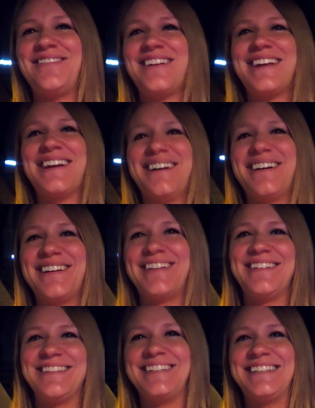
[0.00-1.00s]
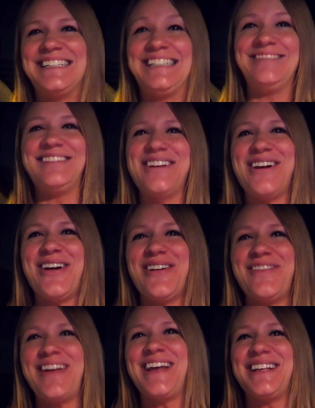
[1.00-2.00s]
Oh my god, oh, I'm
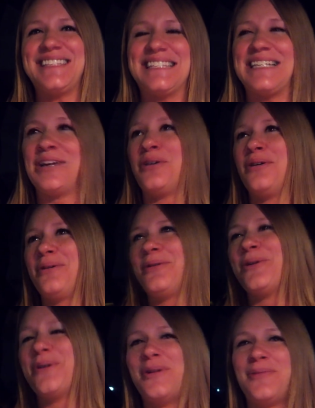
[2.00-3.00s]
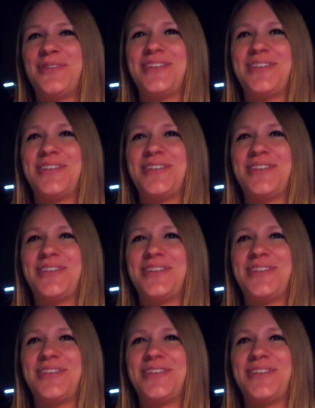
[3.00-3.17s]
nervous. It happened.